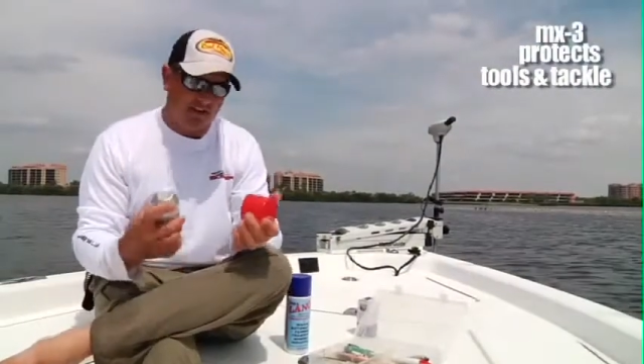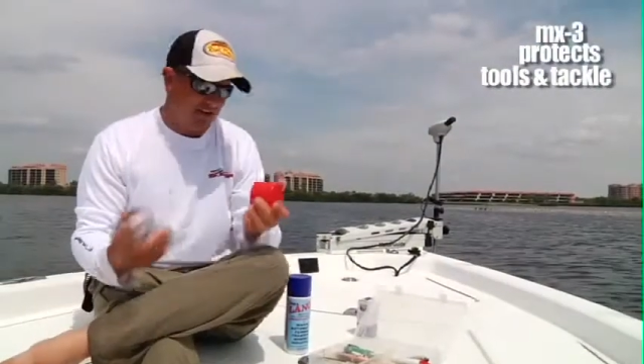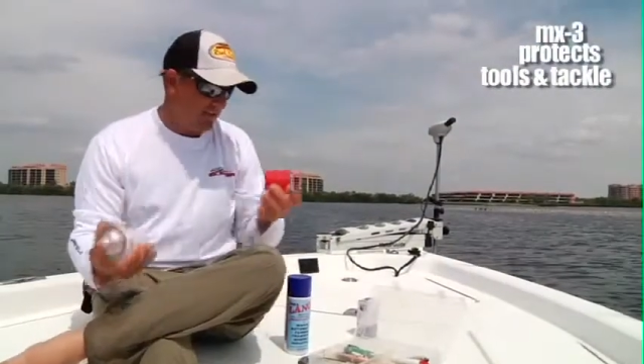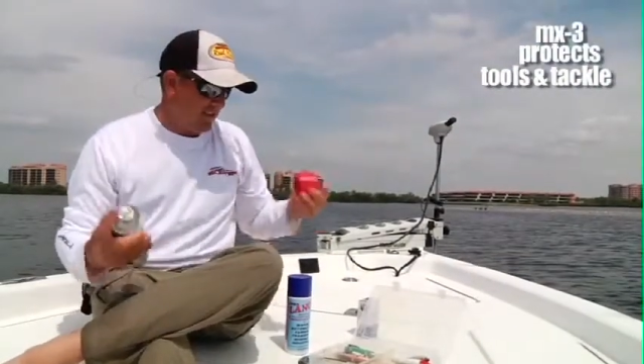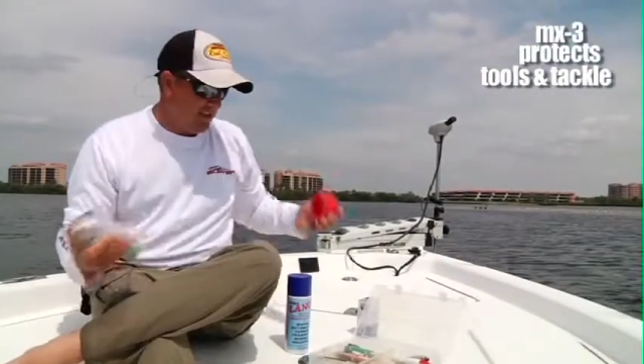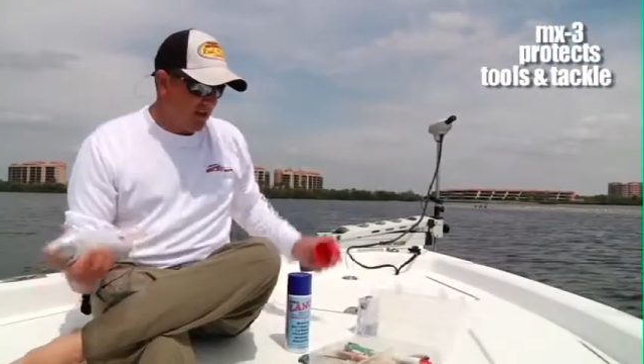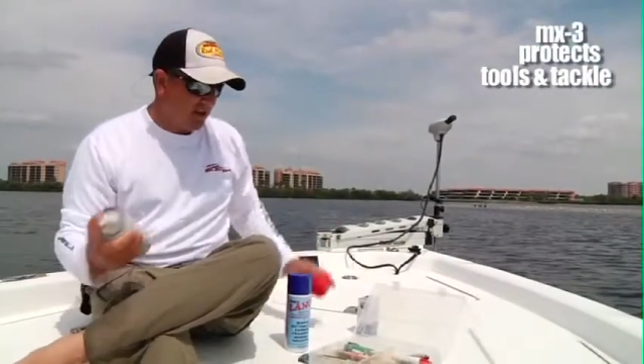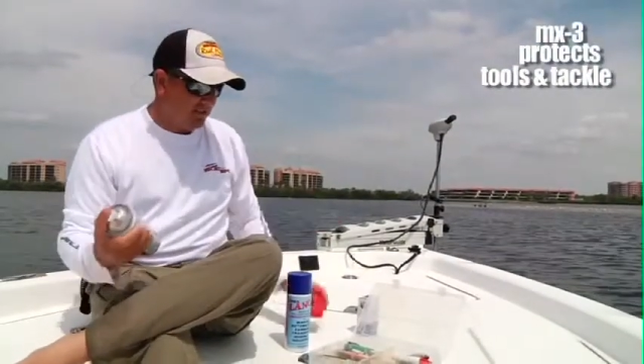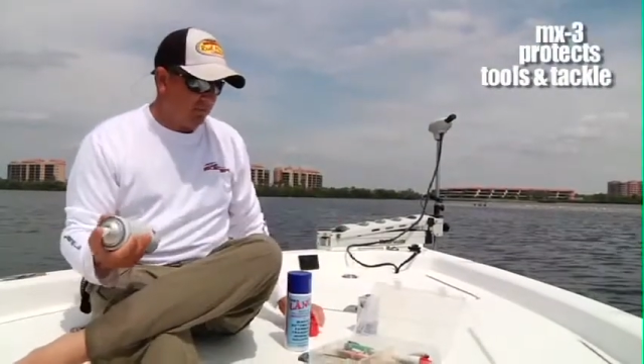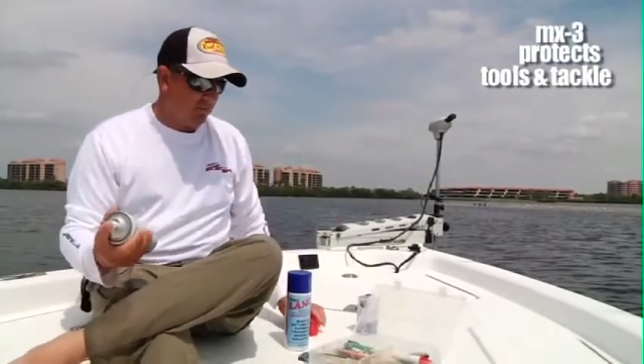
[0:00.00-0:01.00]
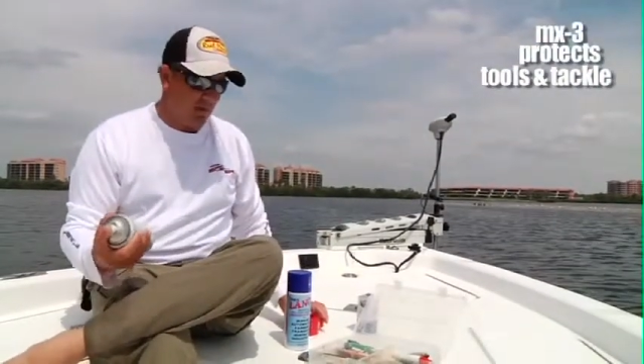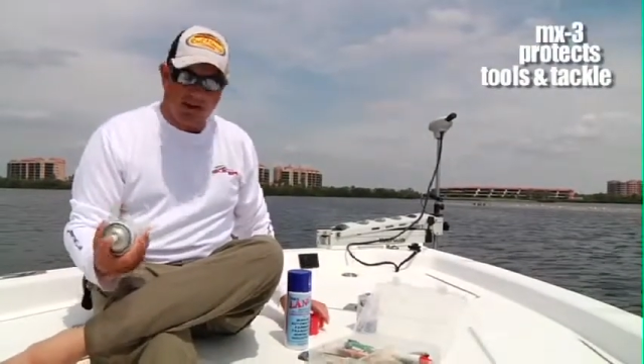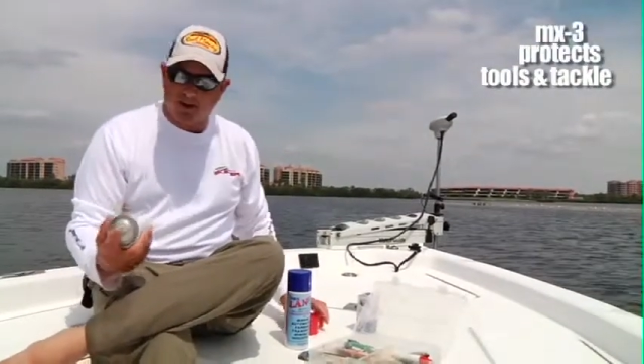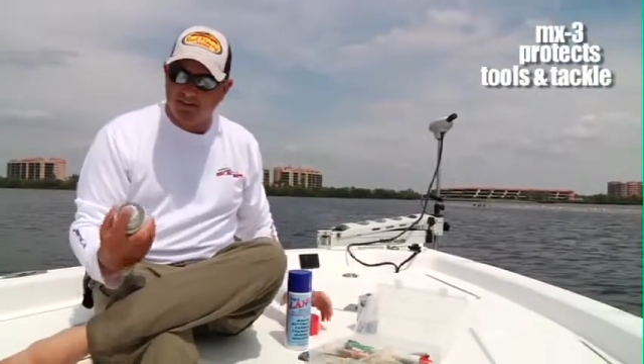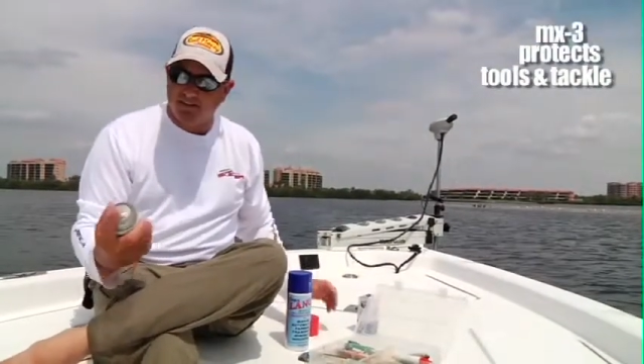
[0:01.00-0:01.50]
taken the inox
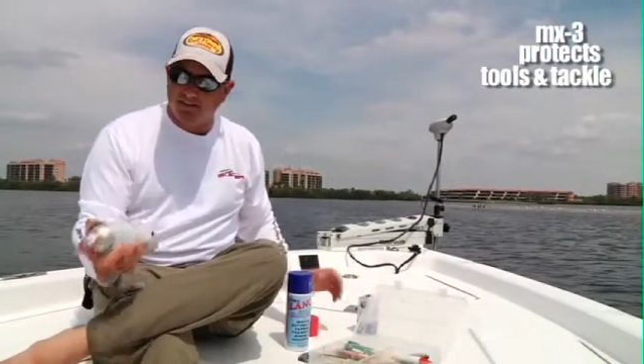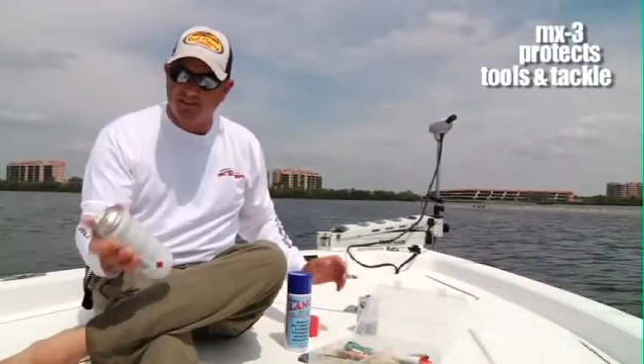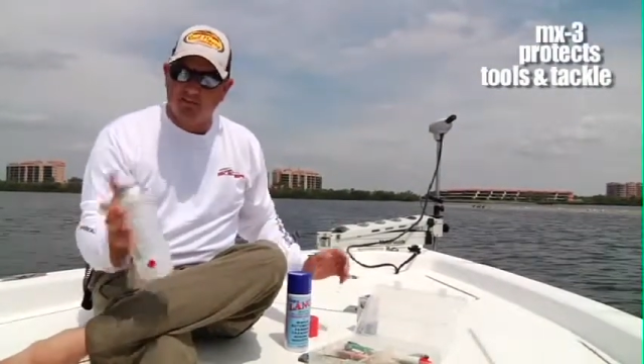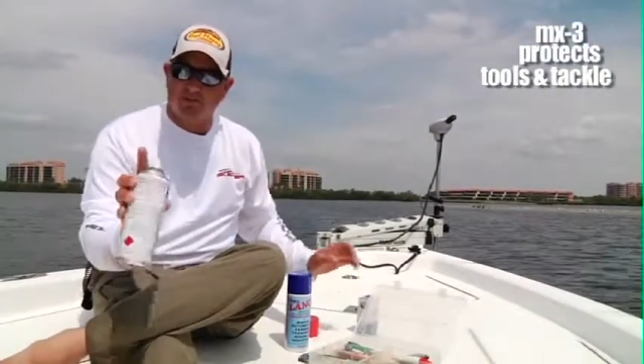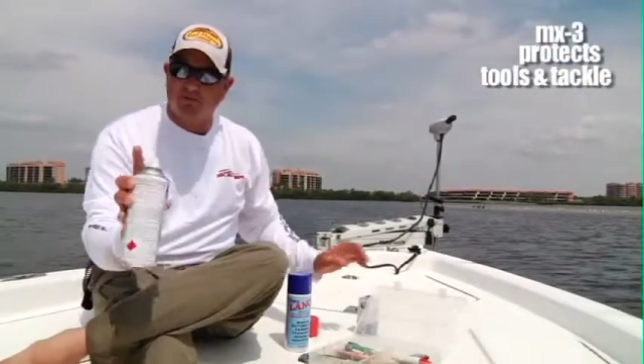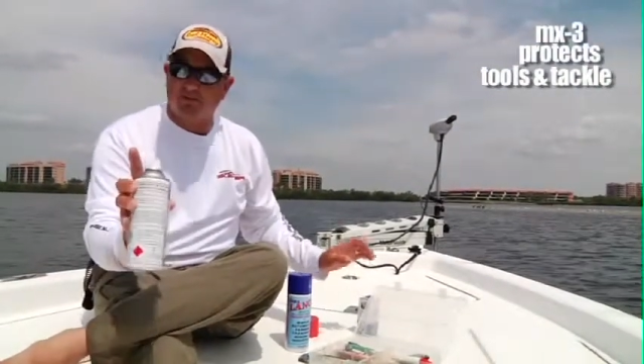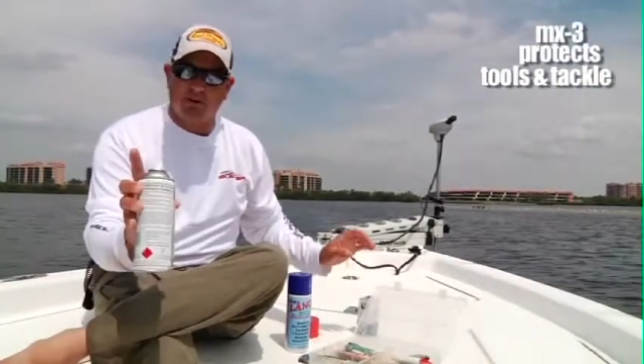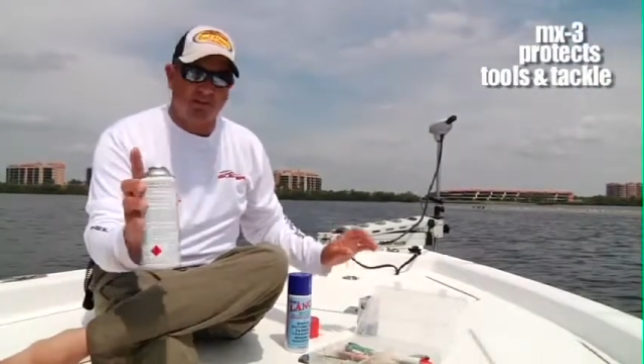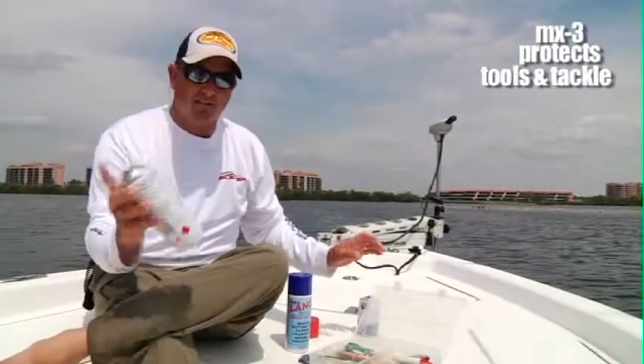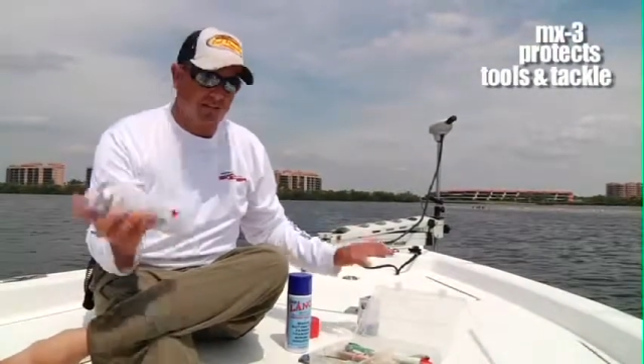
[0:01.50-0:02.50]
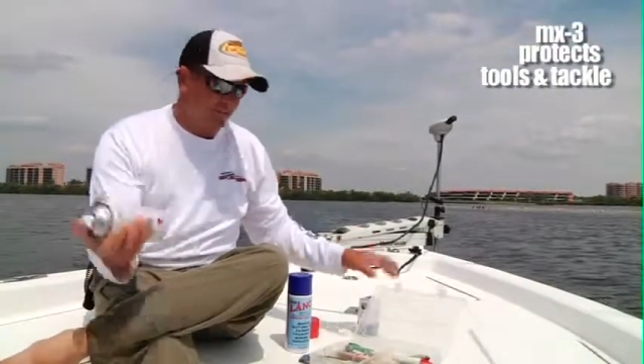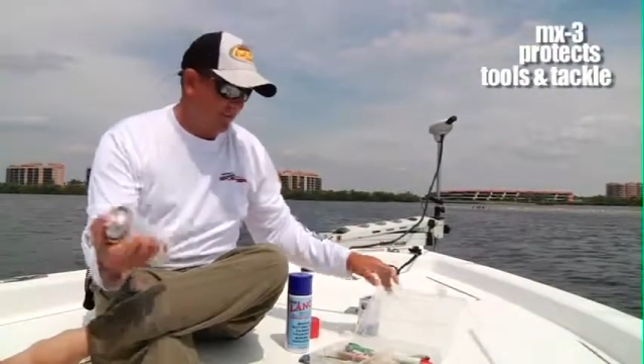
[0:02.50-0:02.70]
spray, just straight like